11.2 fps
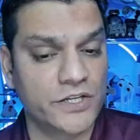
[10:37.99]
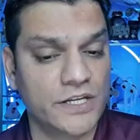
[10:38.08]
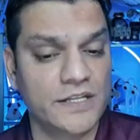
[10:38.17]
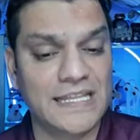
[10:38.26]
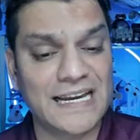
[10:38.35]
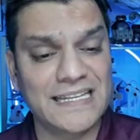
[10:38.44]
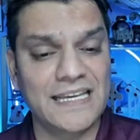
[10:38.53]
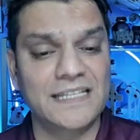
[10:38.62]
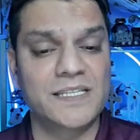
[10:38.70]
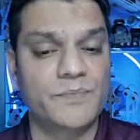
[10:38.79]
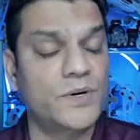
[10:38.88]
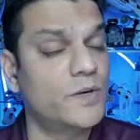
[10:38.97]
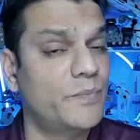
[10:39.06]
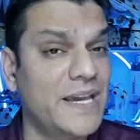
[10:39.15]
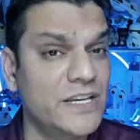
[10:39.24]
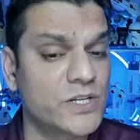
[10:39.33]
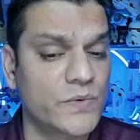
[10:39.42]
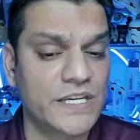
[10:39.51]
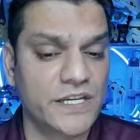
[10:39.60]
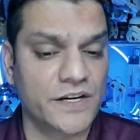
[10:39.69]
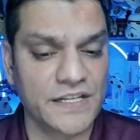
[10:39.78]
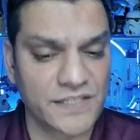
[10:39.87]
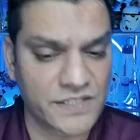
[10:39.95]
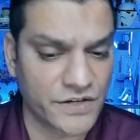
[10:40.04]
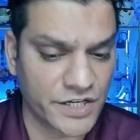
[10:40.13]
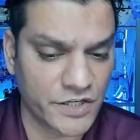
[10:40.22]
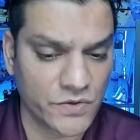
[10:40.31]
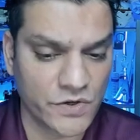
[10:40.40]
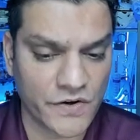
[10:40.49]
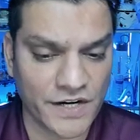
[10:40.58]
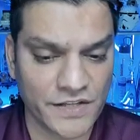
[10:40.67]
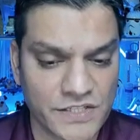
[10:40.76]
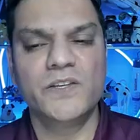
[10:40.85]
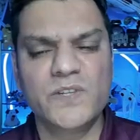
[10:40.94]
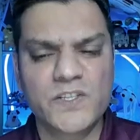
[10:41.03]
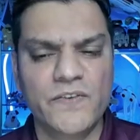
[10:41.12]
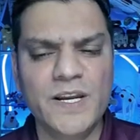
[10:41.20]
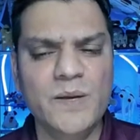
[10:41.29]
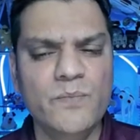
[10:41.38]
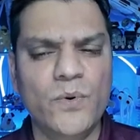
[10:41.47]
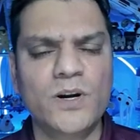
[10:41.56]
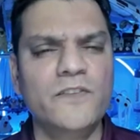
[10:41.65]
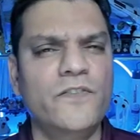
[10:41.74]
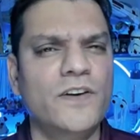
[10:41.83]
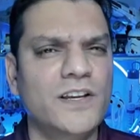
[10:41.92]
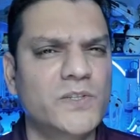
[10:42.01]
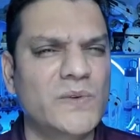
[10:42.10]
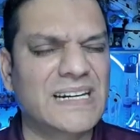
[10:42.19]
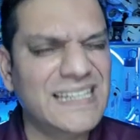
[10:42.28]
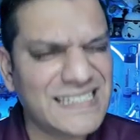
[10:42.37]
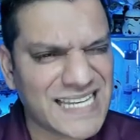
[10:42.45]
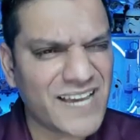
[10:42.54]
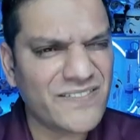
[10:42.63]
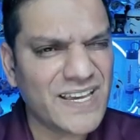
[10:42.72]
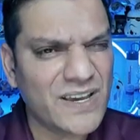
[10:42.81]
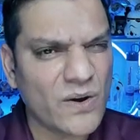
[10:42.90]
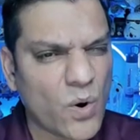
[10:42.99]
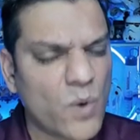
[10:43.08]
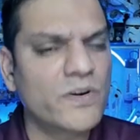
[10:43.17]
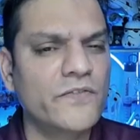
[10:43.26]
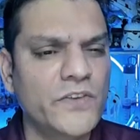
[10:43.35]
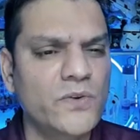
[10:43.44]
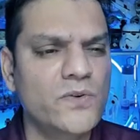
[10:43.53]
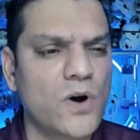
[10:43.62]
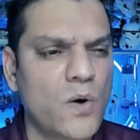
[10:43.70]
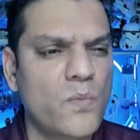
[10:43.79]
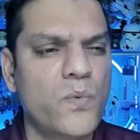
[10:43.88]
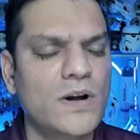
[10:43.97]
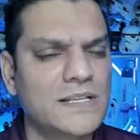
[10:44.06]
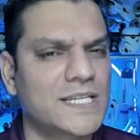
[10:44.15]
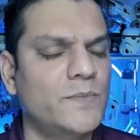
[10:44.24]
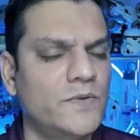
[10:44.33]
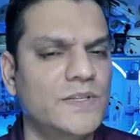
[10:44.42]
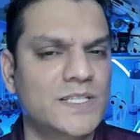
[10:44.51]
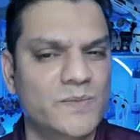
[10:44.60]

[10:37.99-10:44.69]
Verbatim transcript: In that case, the per page over here is 32 credits. So it's very important for us to at least have a overview of what some of this